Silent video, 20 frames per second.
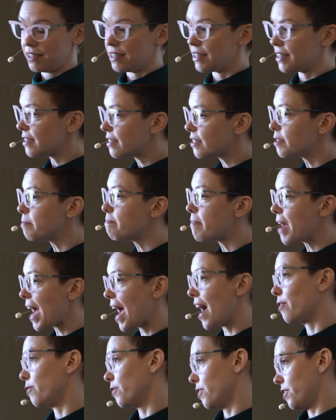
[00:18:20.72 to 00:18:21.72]

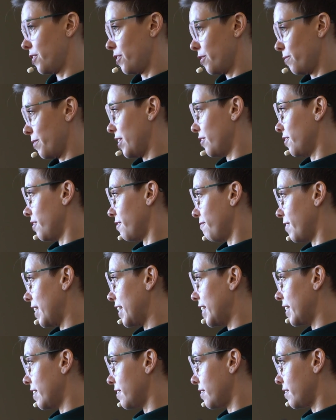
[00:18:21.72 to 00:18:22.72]
disempowered around their
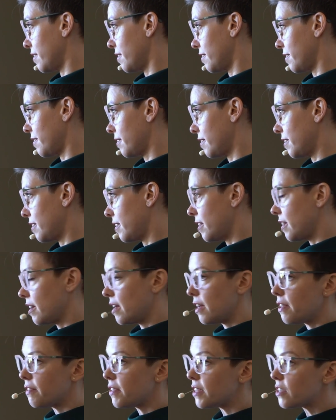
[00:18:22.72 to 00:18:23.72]
finances.
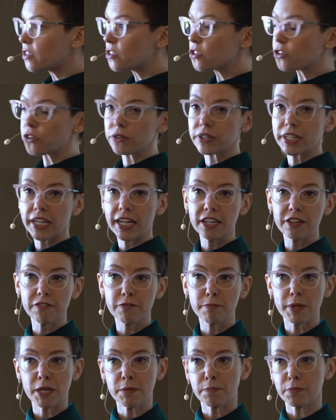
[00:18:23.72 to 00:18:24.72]
This is
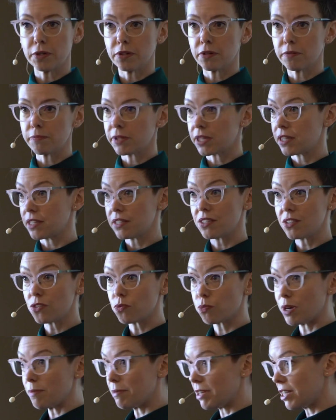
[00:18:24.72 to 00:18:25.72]
creative people, but this
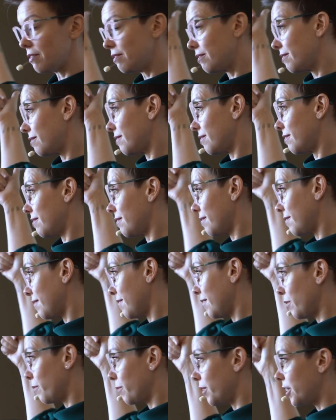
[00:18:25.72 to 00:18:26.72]
is women.
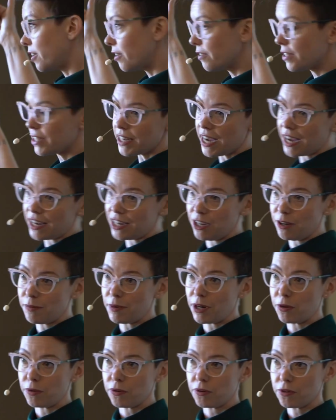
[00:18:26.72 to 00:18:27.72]
We know the data
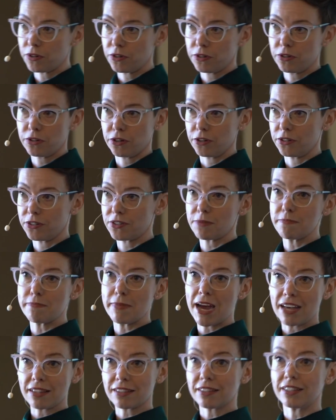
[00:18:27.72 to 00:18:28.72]
about girls in
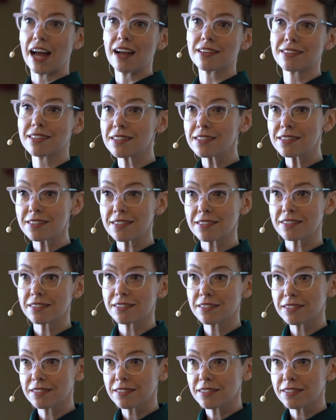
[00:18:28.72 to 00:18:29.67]
math classes.